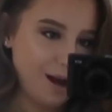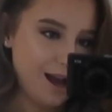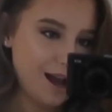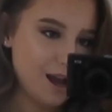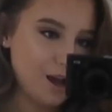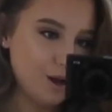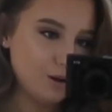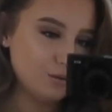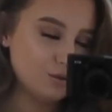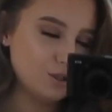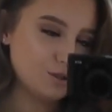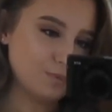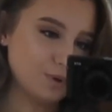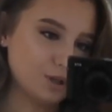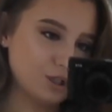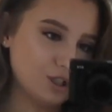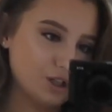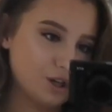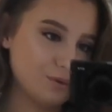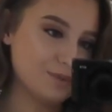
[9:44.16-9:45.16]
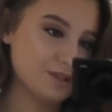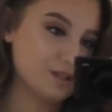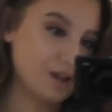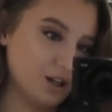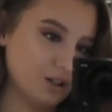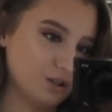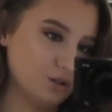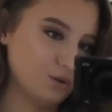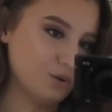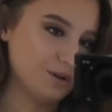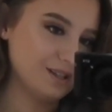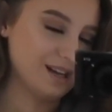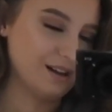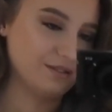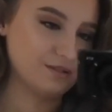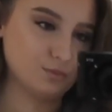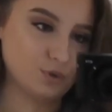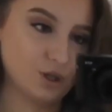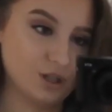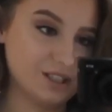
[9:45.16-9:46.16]
pounds but you know Missguided always
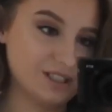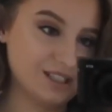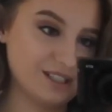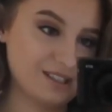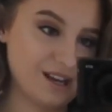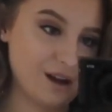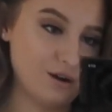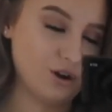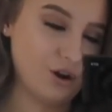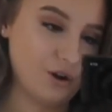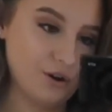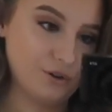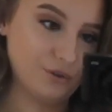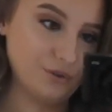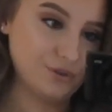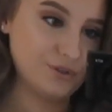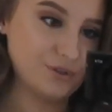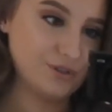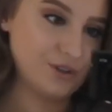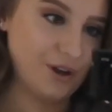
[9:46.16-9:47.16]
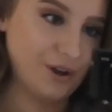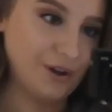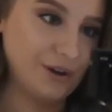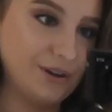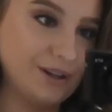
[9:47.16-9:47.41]
have some kind of discount going on so